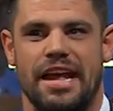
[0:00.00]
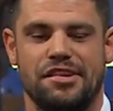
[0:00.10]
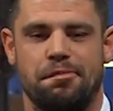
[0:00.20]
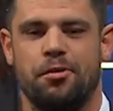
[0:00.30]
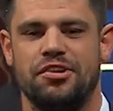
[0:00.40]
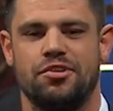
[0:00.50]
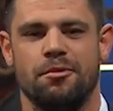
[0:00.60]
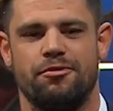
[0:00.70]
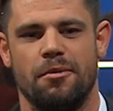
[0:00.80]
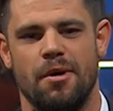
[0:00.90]
I just preached
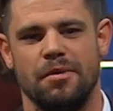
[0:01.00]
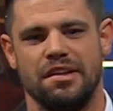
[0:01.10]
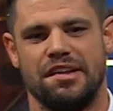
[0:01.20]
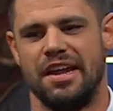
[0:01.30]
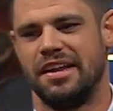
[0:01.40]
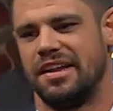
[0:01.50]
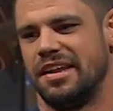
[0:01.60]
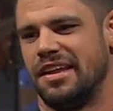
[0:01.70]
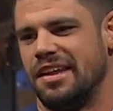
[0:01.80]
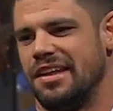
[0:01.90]
on for a moment, say,
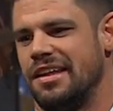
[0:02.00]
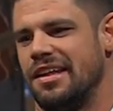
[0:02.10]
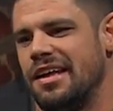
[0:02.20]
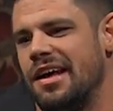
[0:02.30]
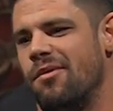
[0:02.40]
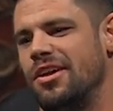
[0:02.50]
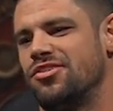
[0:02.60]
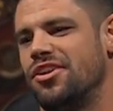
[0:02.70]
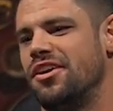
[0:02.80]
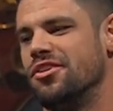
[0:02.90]
I
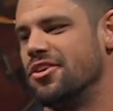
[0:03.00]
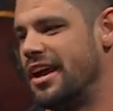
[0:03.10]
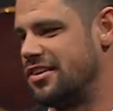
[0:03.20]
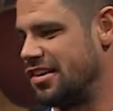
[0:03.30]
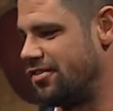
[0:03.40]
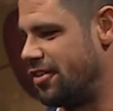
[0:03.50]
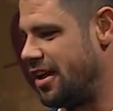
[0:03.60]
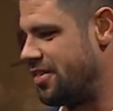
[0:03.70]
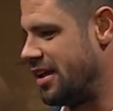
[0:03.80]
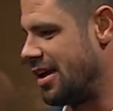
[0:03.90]
wanted you to know you're anxious for
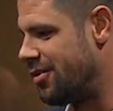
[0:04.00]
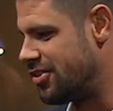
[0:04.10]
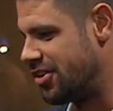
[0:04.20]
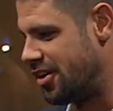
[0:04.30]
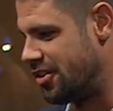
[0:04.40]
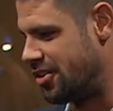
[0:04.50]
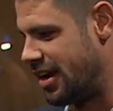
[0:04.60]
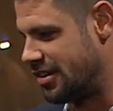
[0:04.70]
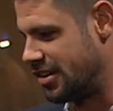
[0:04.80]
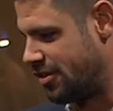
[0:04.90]
nothing. I wanted you to know you're
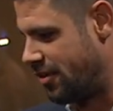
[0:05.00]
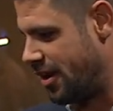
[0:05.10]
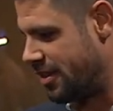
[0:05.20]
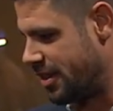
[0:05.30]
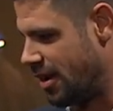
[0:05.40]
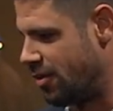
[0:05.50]
anxious for nothing.